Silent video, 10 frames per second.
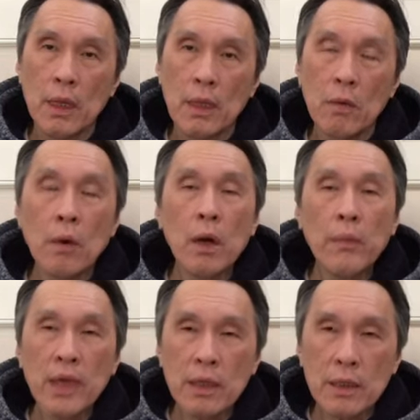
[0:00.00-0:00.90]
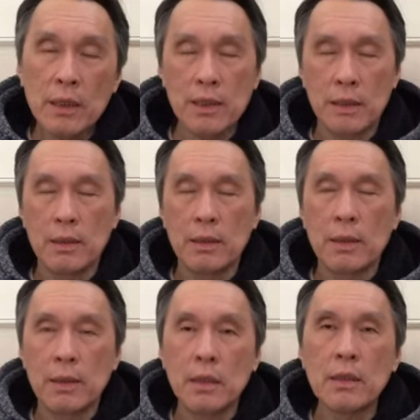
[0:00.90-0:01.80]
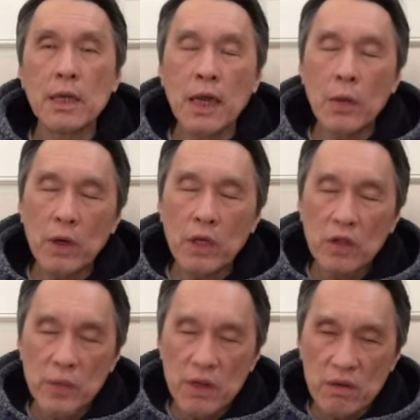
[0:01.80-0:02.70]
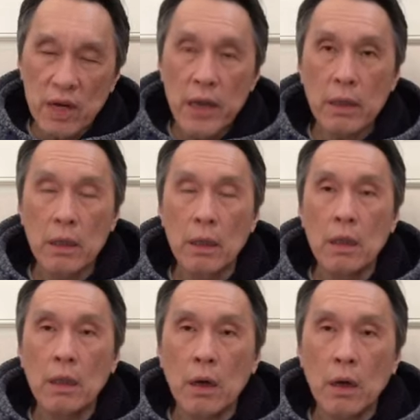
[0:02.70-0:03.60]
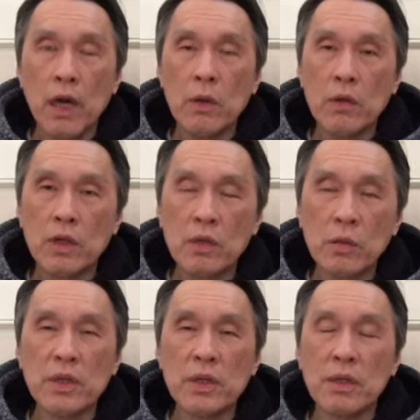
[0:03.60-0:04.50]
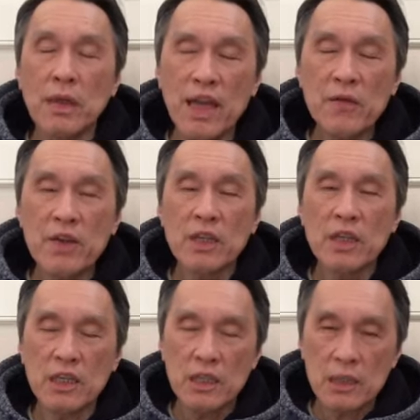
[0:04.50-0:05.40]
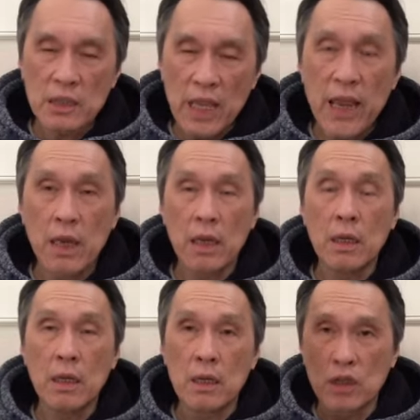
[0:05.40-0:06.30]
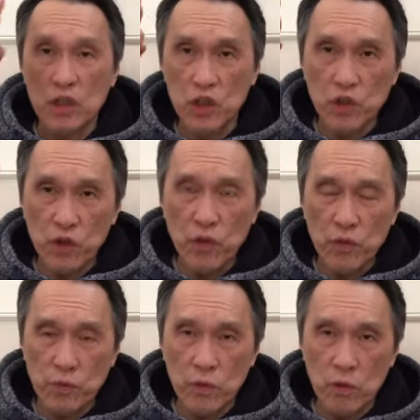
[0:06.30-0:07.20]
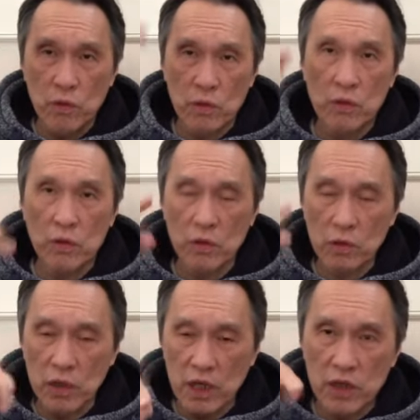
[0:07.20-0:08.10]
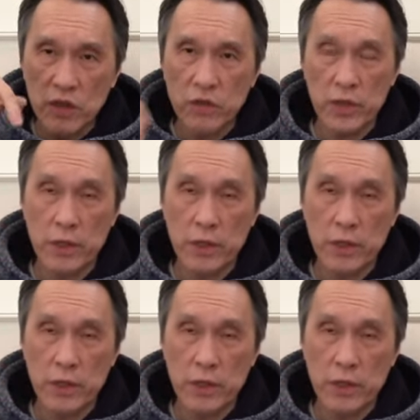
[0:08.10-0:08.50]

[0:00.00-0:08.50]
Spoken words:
Well, make it clear. Is that I want to be right, or I want to be everything stay truthful to the history?